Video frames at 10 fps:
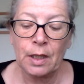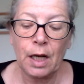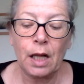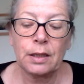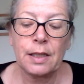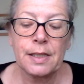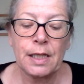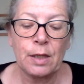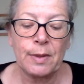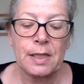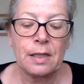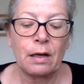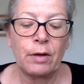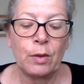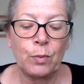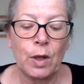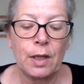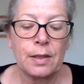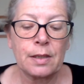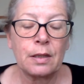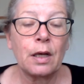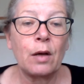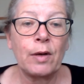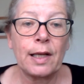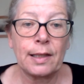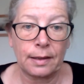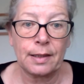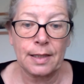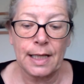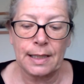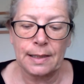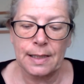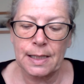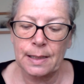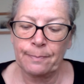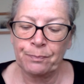I'll continue it in her own words, only a little condensed.